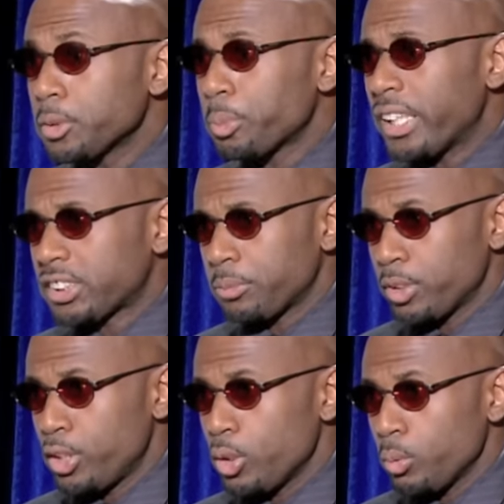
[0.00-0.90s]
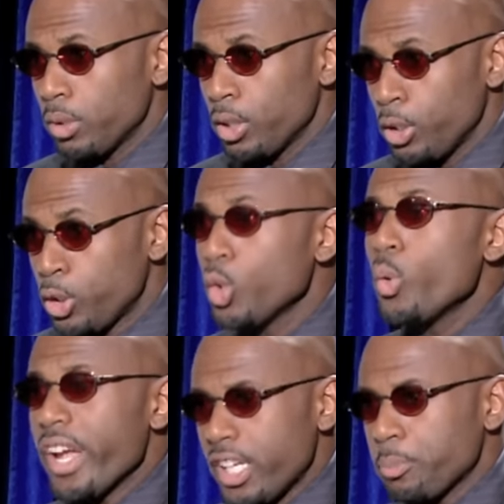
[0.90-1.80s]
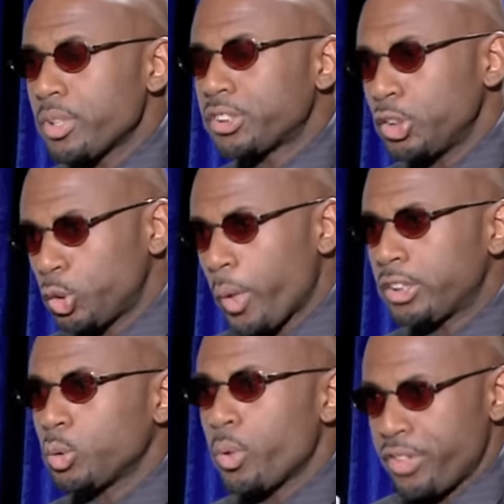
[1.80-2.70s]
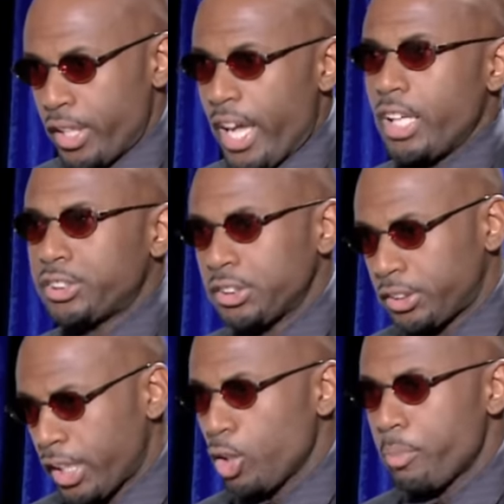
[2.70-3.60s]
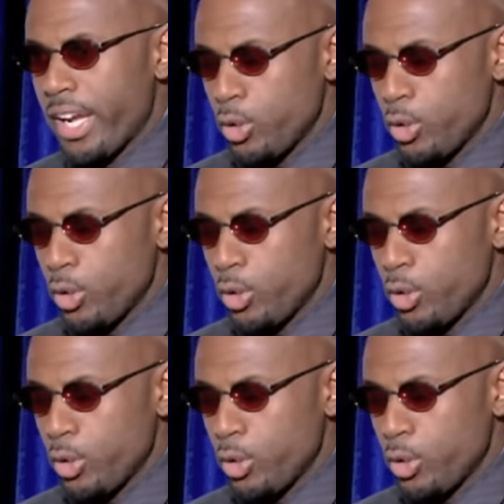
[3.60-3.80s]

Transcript: me explain something to you. You end up in a situation with an Asian cellmate,